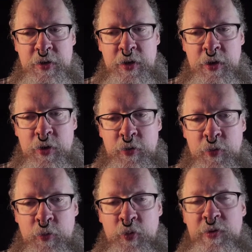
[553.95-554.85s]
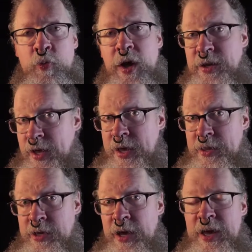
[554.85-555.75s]
you know, when one guy,
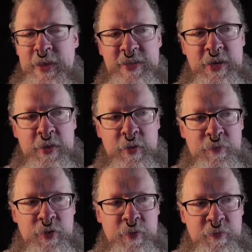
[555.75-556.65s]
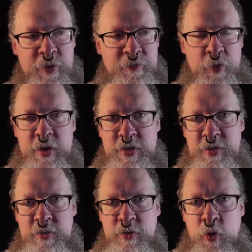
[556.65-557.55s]
the guy that's on the, the, the front
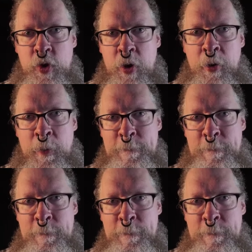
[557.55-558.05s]
corner,